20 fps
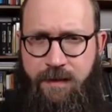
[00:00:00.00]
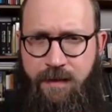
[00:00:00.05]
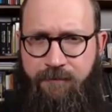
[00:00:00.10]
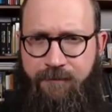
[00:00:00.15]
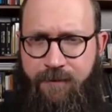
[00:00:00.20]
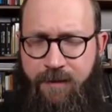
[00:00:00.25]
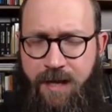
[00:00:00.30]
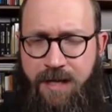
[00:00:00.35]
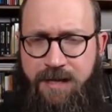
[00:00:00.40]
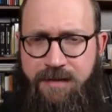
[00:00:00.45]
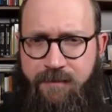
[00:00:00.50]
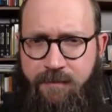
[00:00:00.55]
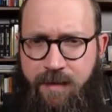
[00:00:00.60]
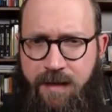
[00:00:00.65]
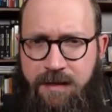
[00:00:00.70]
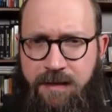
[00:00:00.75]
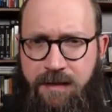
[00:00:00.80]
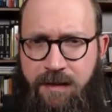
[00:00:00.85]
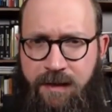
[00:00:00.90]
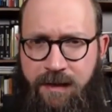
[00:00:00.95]
that philosophy
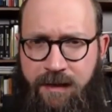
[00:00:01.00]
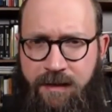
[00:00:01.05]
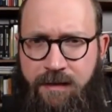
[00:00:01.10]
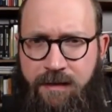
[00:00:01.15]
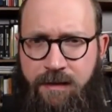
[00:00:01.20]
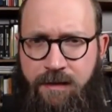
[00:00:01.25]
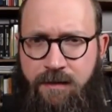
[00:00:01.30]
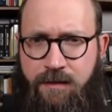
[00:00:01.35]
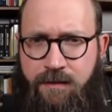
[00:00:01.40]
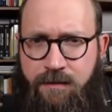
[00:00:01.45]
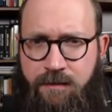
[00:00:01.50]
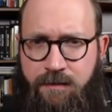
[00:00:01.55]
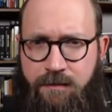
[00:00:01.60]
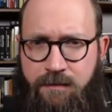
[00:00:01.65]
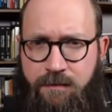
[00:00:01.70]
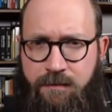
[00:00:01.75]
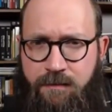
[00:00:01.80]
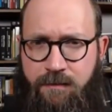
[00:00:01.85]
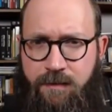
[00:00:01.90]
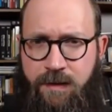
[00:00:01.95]
basically ended
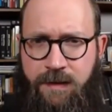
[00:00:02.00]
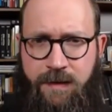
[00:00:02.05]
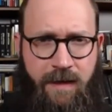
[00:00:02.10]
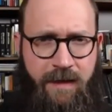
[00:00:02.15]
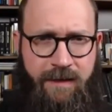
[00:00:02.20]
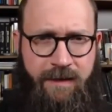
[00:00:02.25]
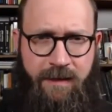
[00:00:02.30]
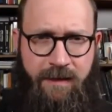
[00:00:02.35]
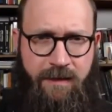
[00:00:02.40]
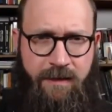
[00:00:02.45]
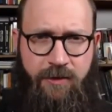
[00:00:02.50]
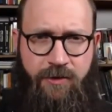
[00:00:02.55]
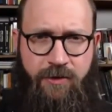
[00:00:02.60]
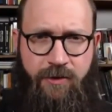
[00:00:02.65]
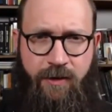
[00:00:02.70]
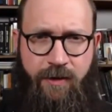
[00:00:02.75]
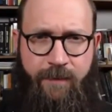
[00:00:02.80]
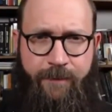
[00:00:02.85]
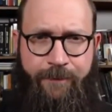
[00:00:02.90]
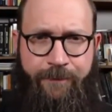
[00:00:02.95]
in the 19th
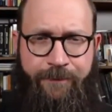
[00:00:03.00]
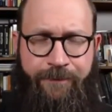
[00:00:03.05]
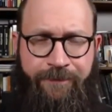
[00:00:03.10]
century.